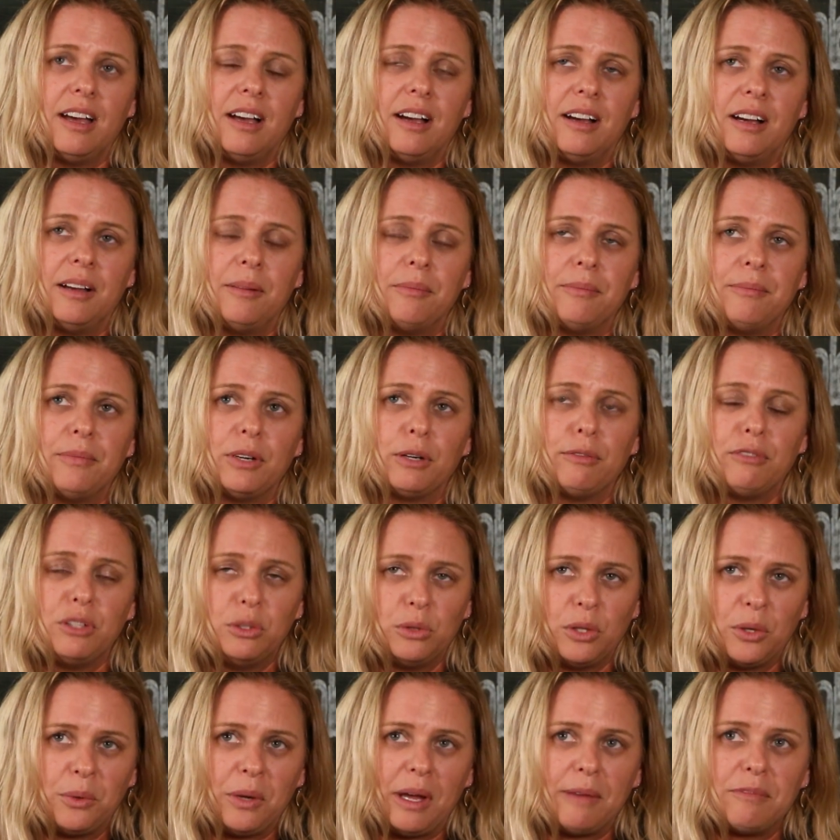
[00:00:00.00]
or a
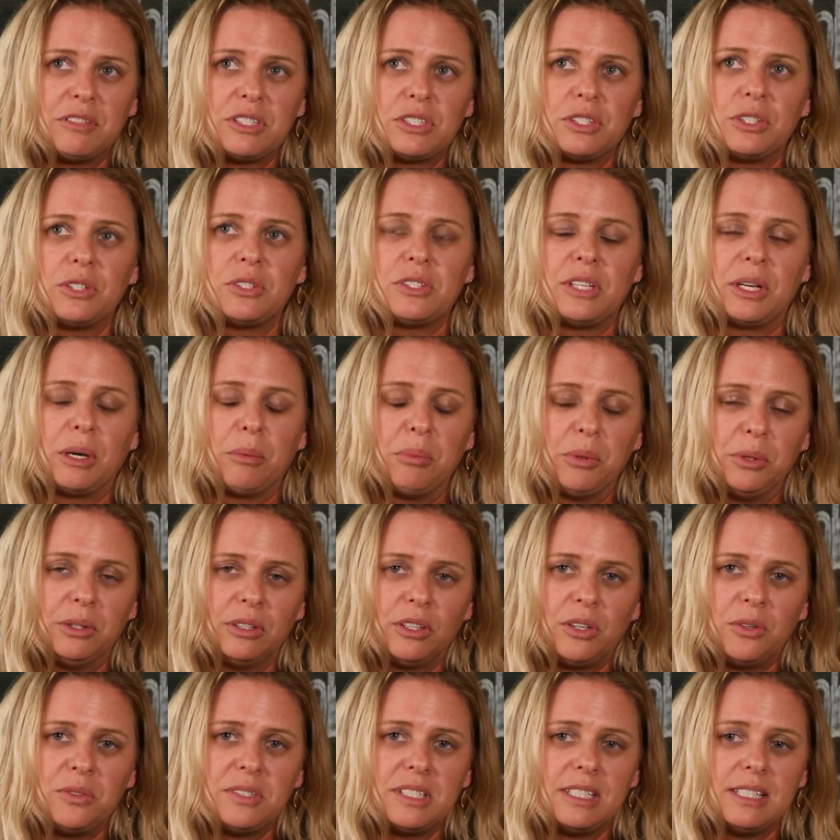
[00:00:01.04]
few loan officers that are
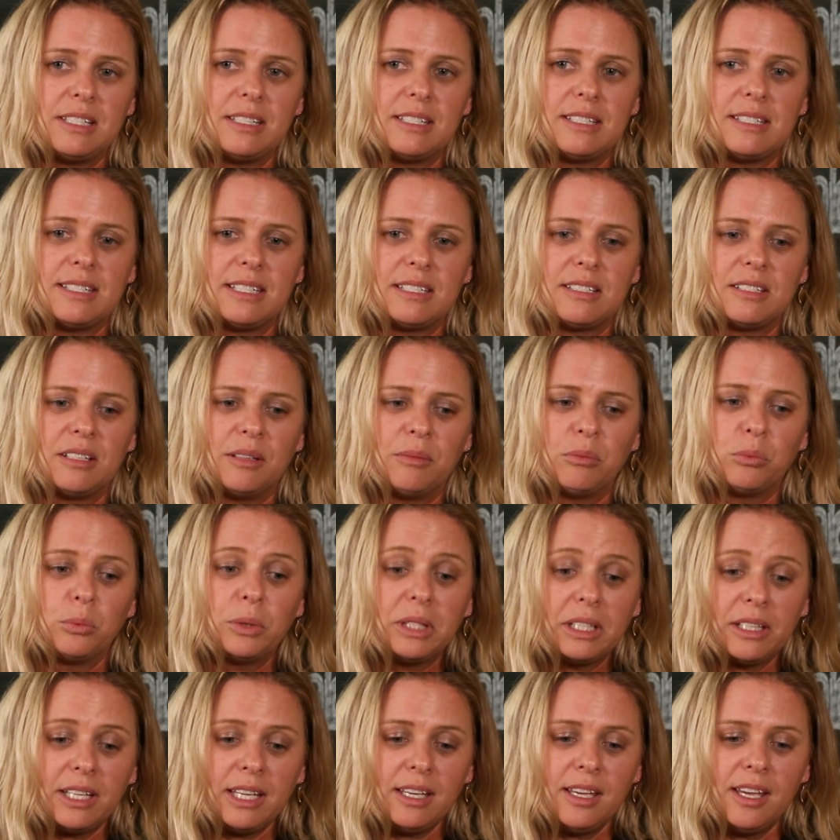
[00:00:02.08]
putting loans into the system,
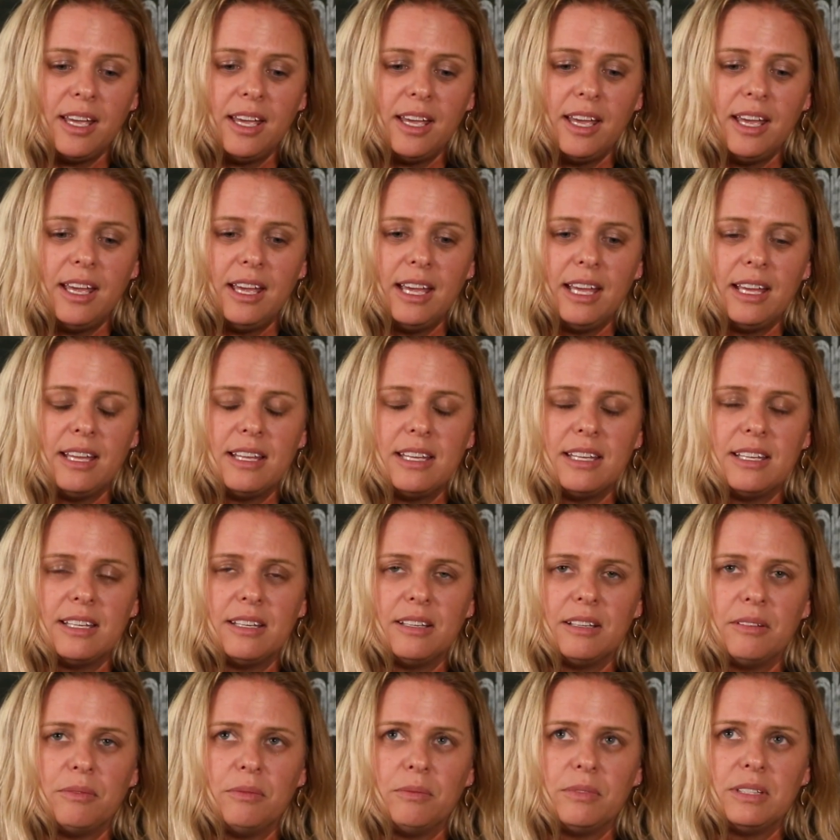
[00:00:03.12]
really
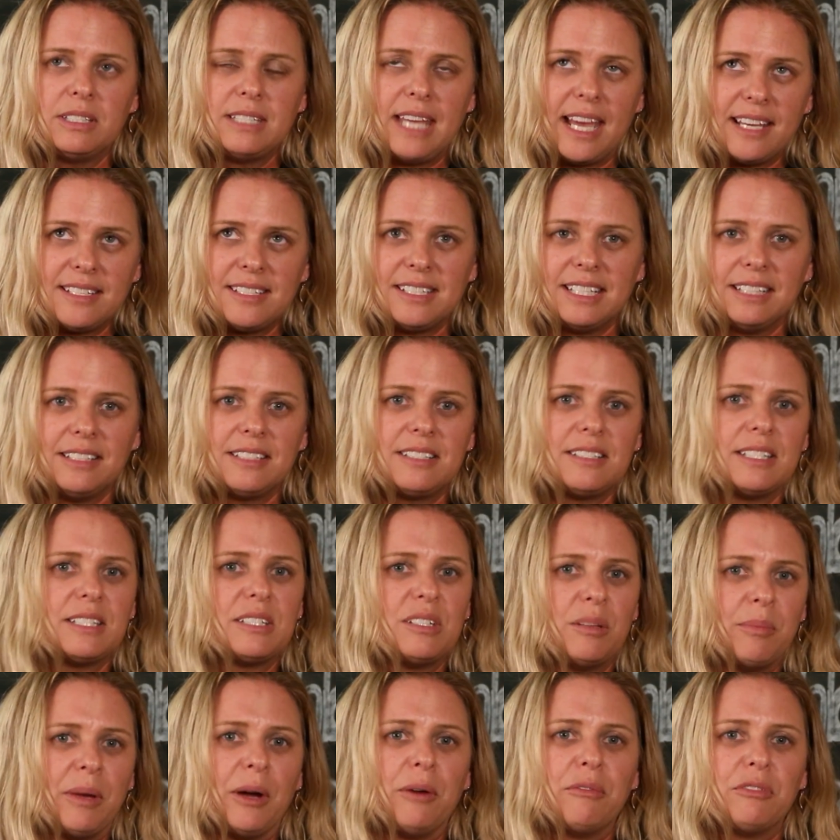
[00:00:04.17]
testing the
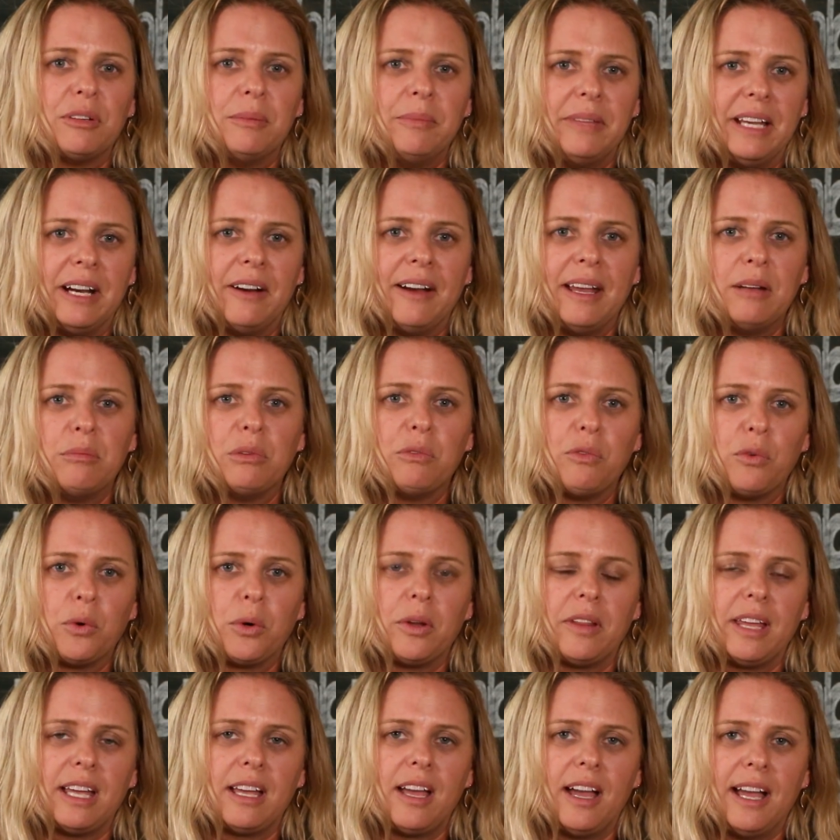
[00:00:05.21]
system out from their end
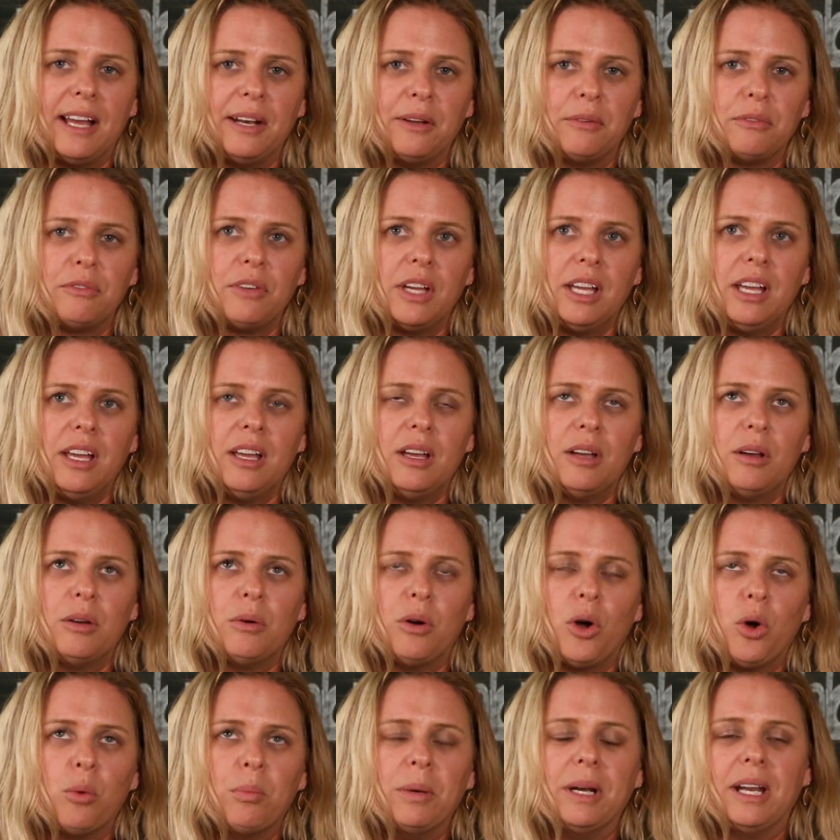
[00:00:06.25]
before they kind of
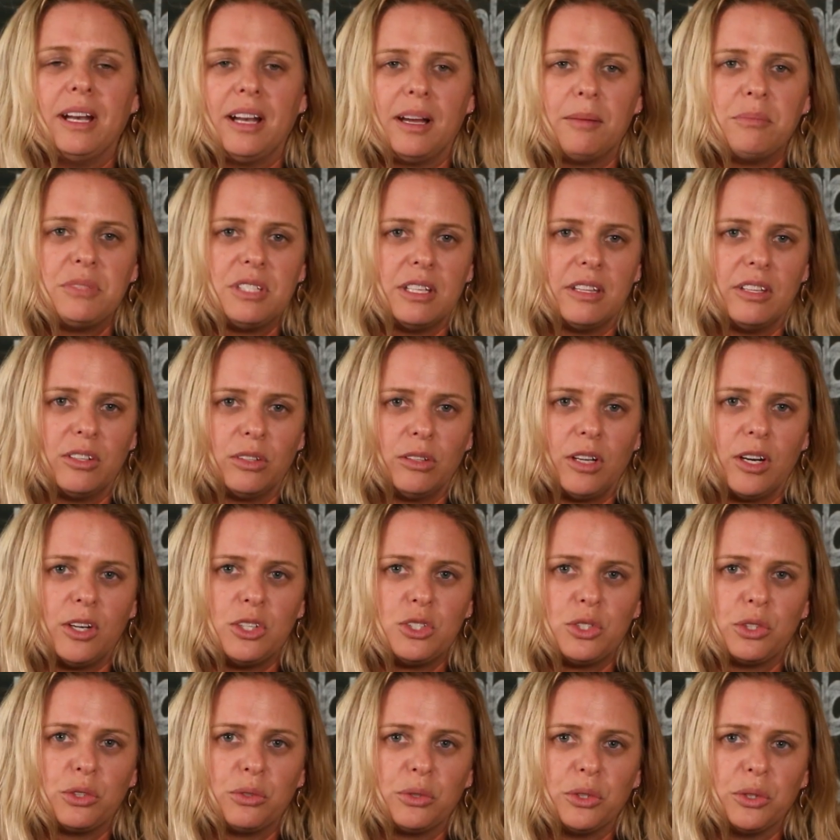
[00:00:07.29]
open it up to their
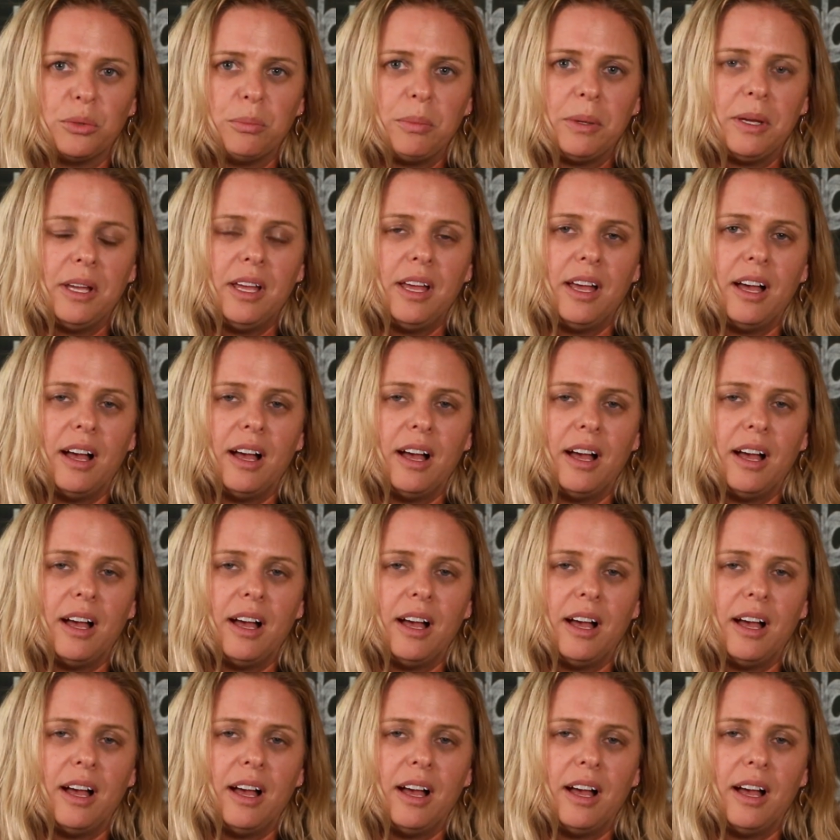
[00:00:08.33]
larger group.